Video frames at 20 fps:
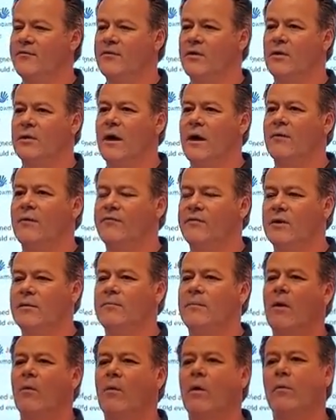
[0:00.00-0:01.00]
feel confident
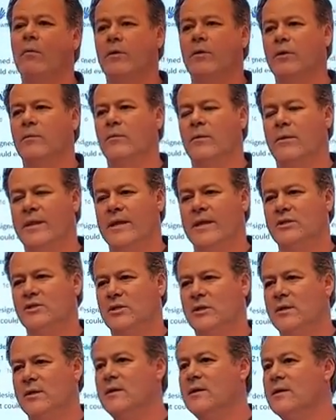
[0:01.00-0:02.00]
about what we're doing with the
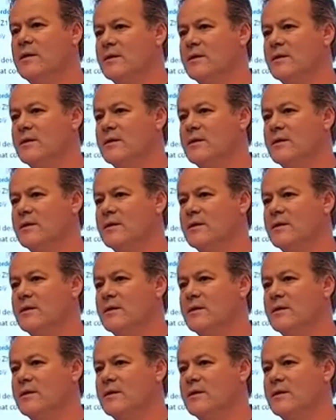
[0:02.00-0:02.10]
engine.